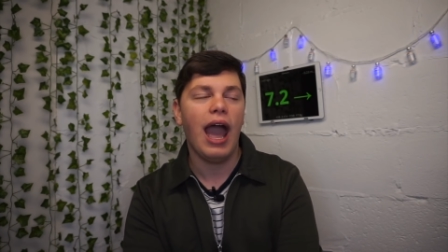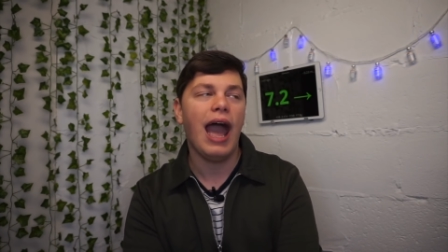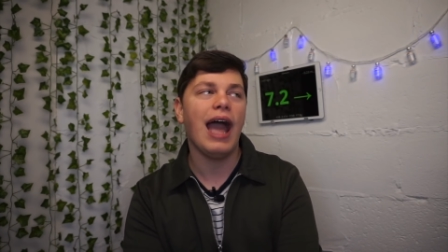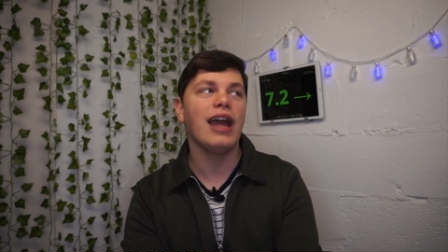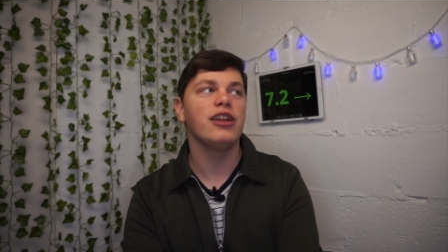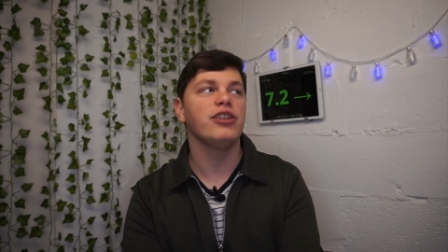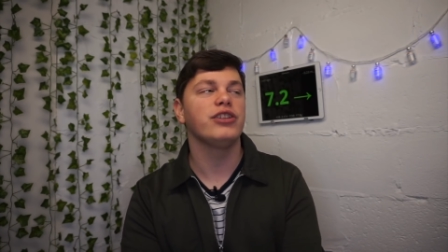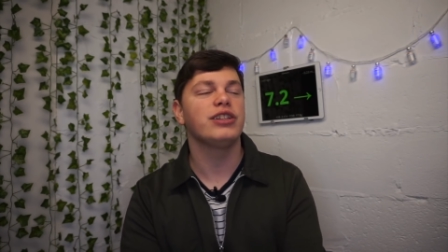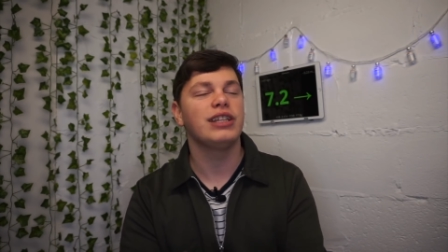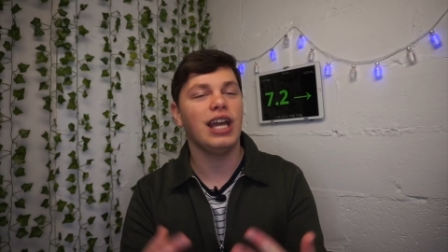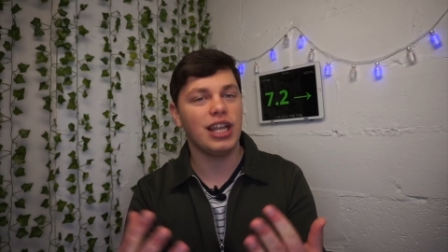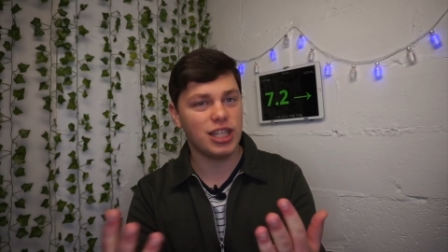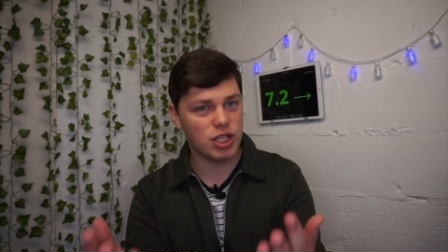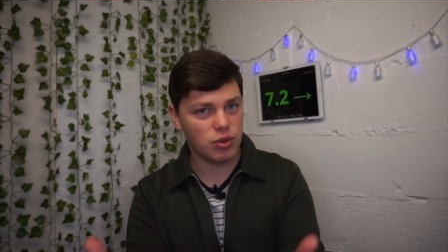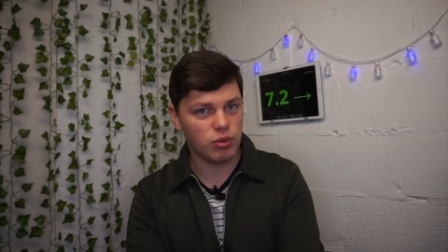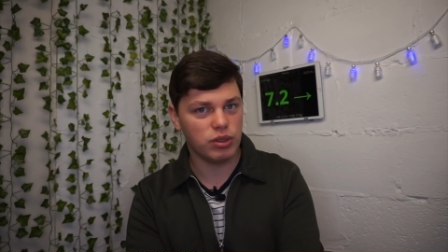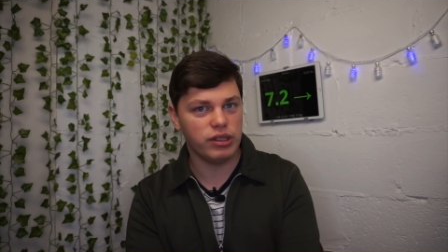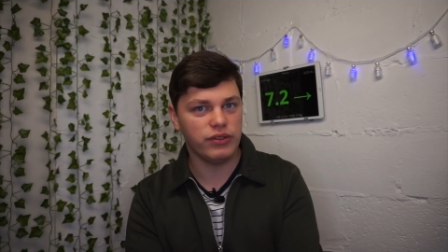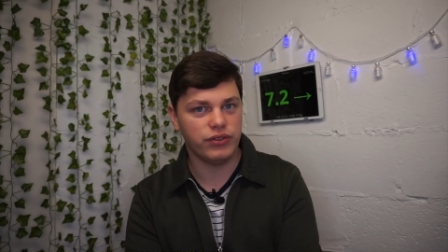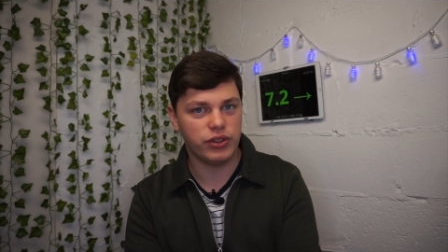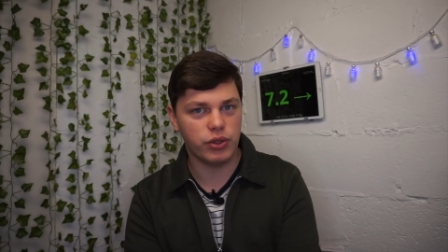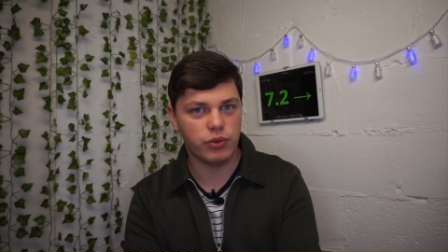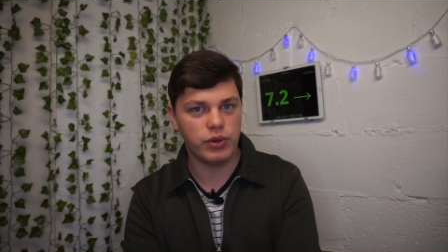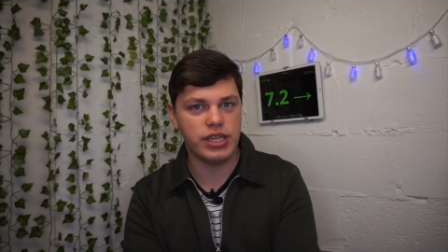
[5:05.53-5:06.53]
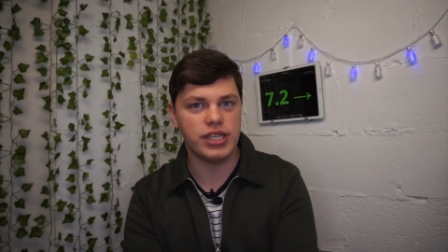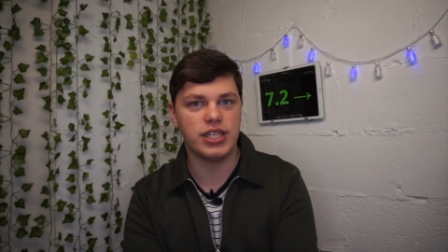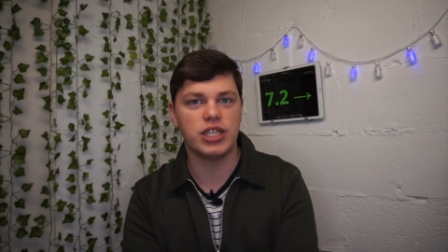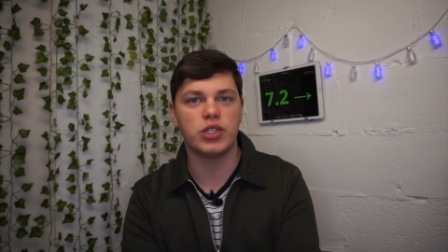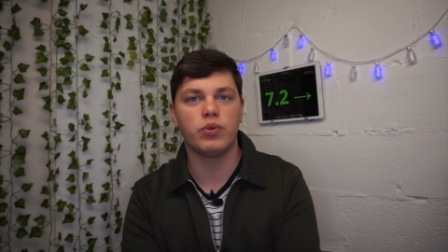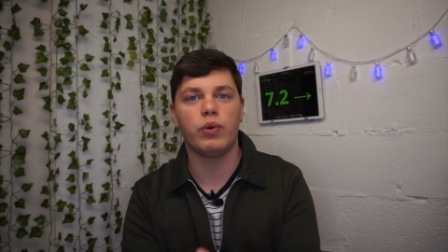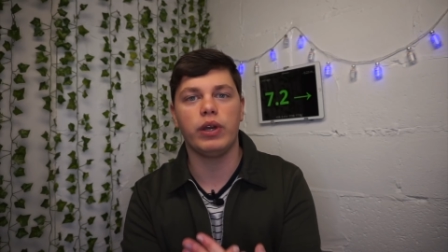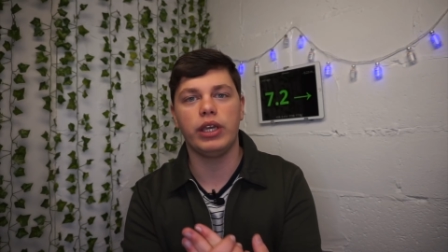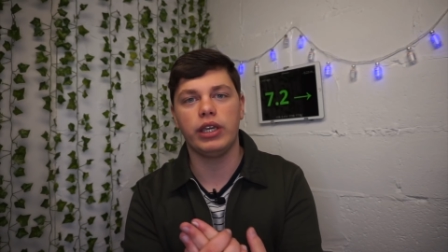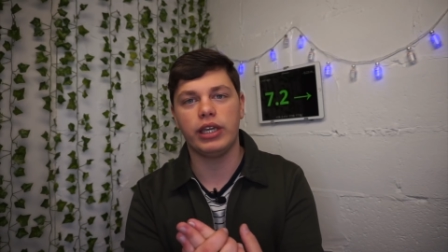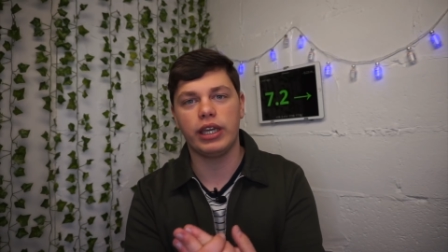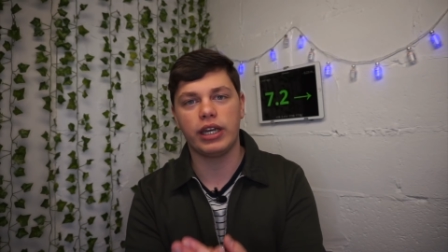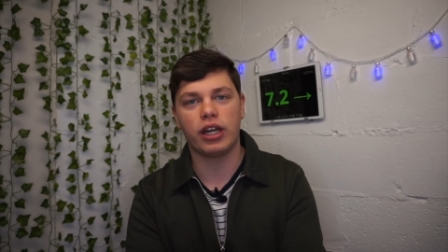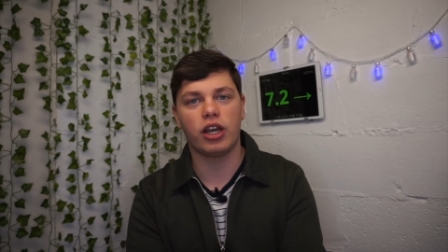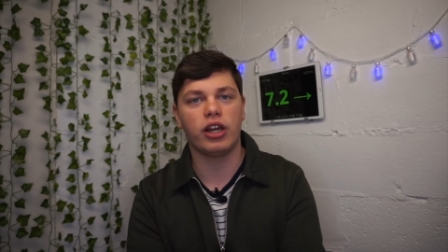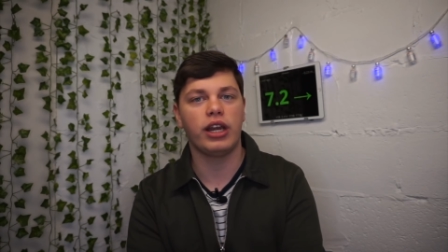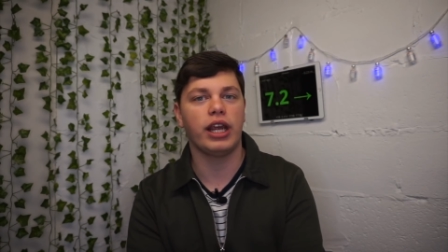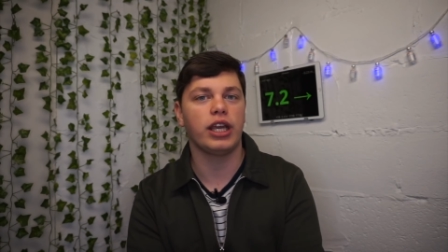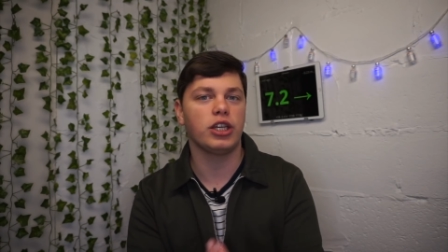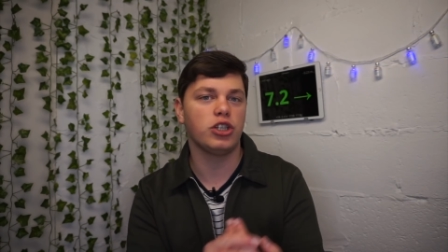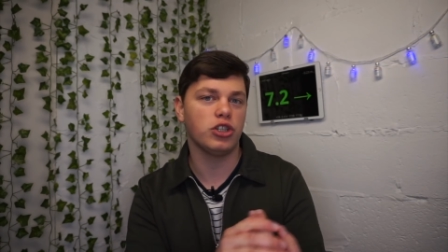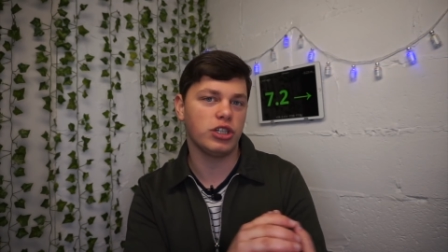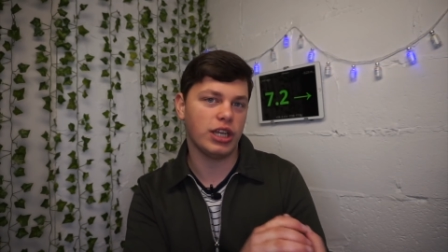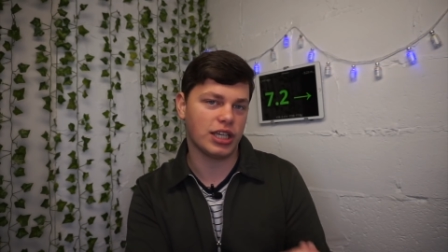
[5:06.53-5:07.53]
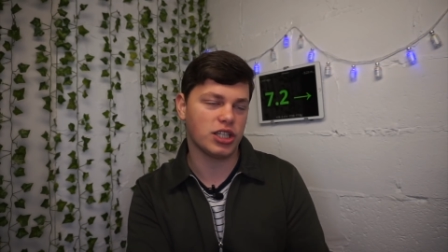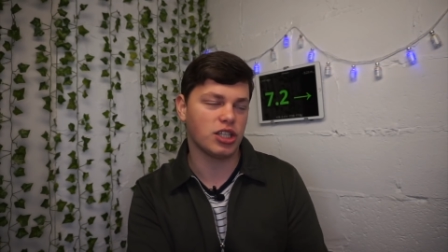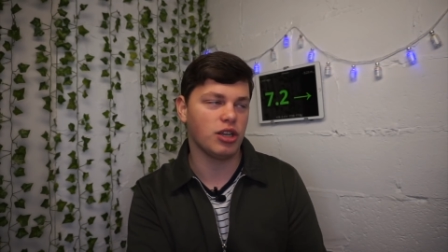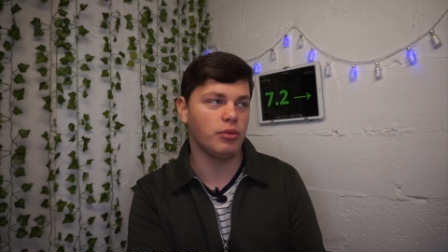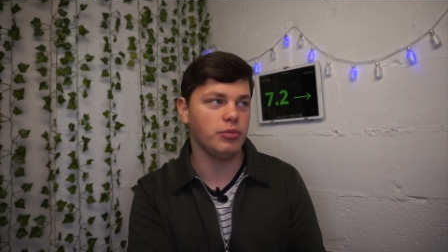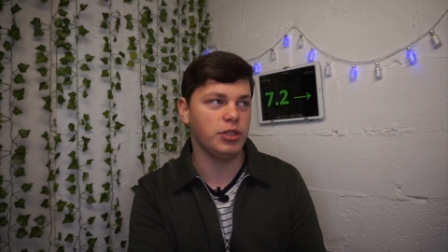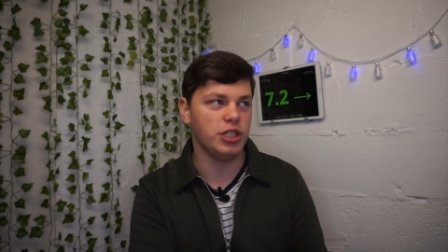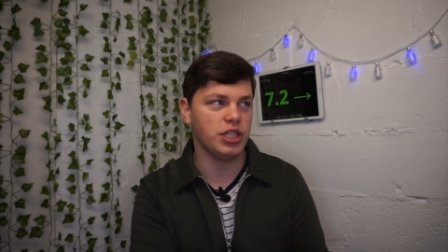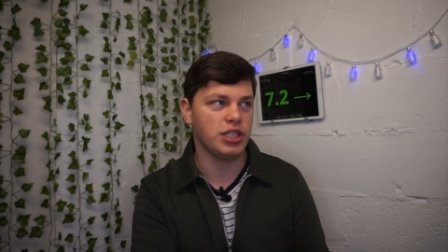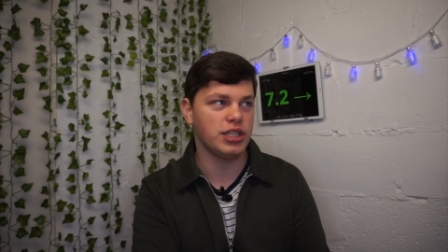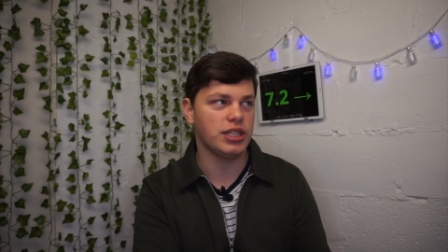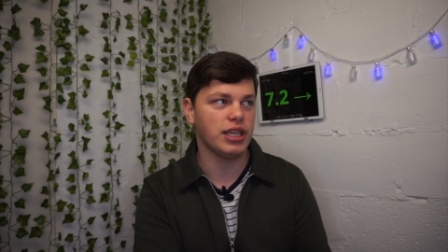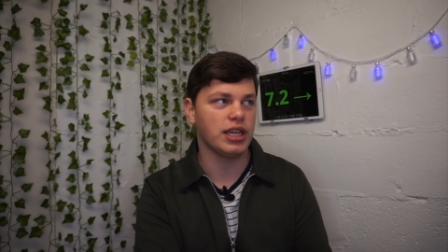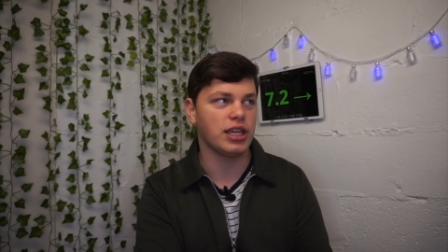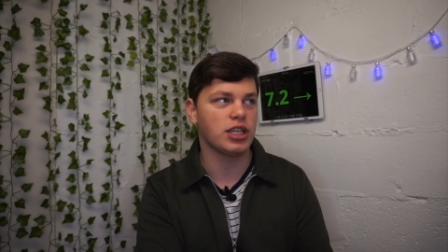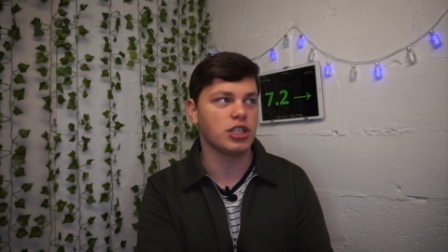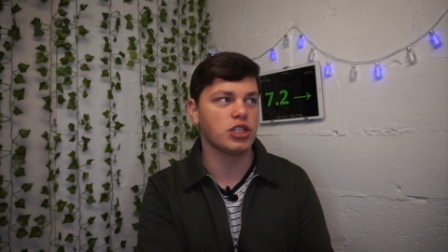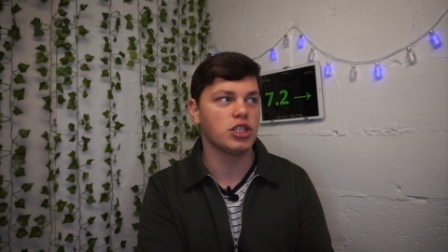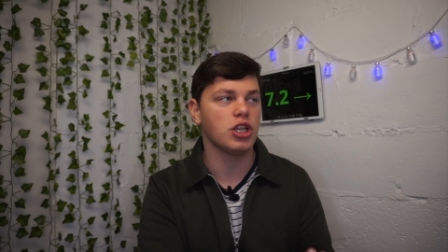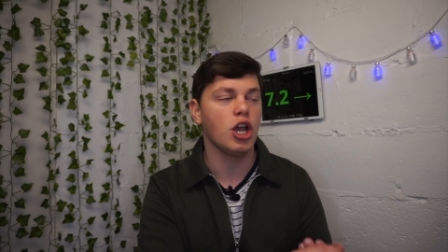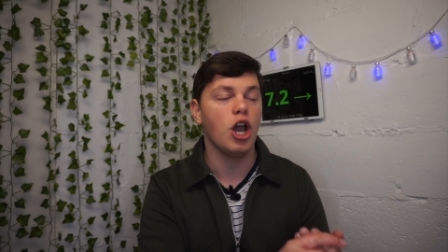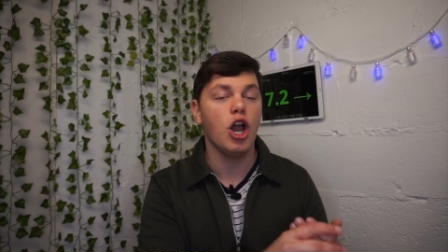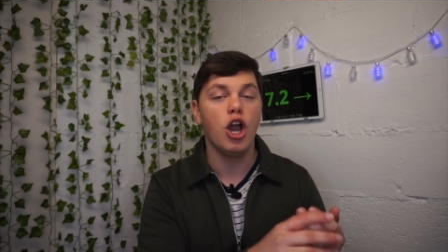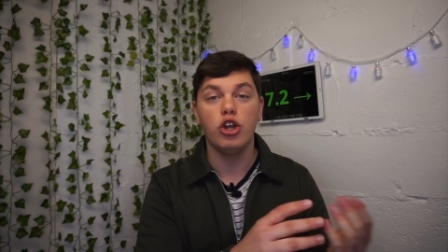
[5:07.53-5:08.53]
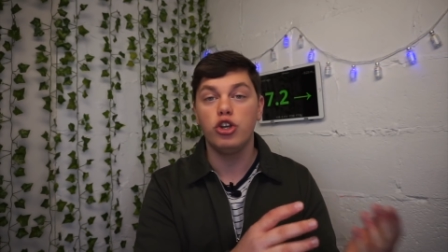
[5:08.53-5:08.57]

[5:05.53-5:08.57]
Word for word: And that's one of the reasons why you can connect your Dexcom G6